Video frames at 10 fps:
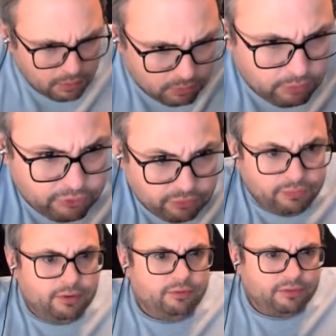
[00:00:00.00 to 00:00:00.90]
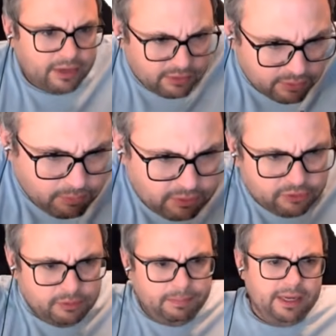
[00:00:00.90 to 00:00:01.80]
which of those things it
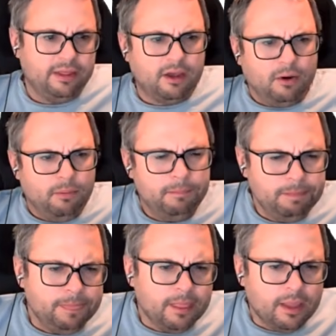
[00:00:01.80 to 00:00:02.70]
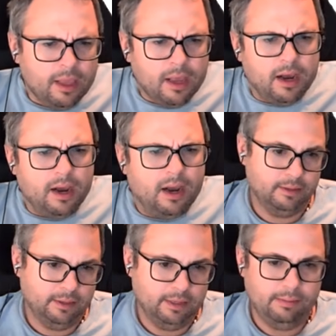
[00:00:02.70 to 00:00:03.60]
wants to be, though.
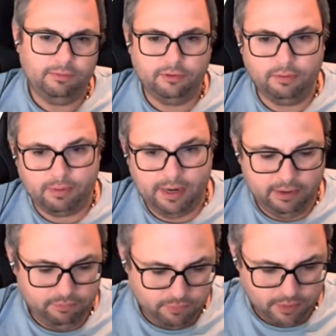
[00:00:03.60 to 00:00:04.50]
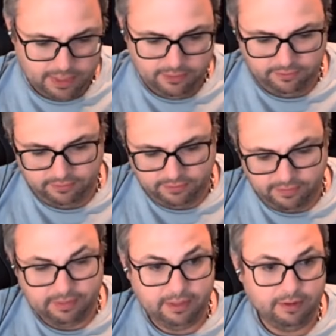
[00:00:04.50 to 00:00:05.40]
I'm just going to write in
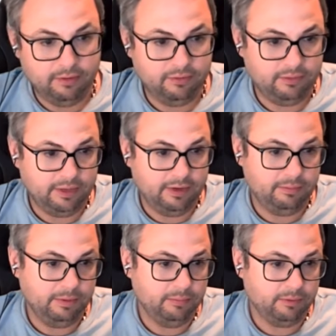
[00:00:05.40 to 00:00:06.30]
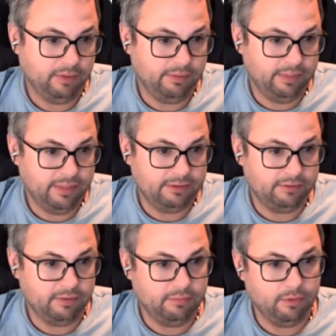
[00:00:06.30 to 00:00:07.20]
4967 here just in case it becomes relevant. And
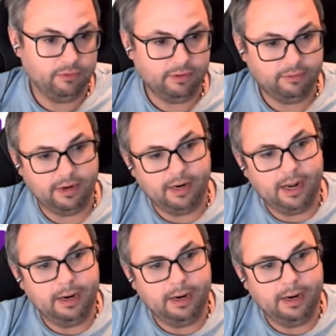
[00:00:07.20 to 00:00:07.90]
that's not a 4, so that's not a